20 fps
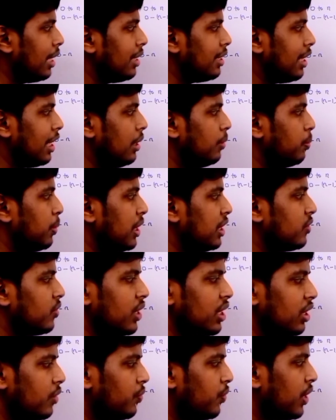At n plus
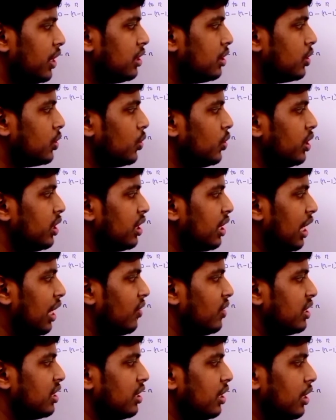1 it fails, so it
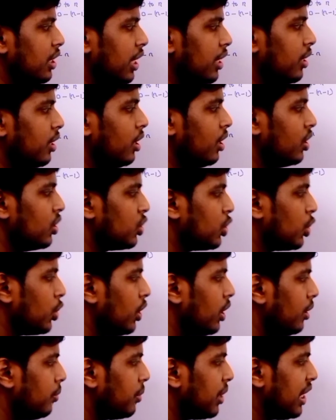travels till n. So
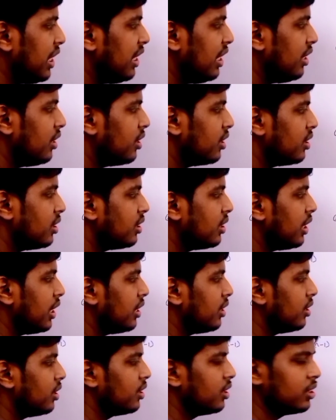I am writing this
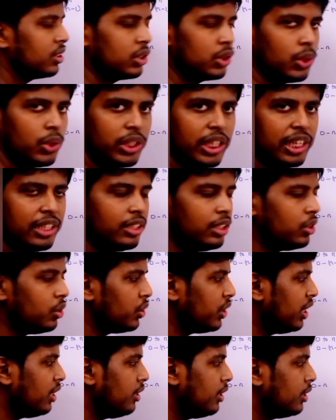n. So n
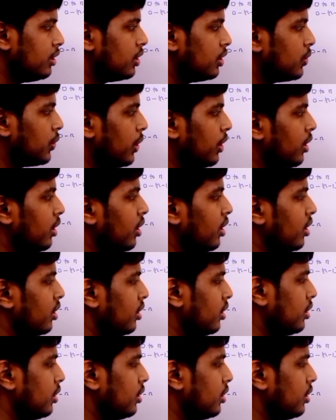into n, n square.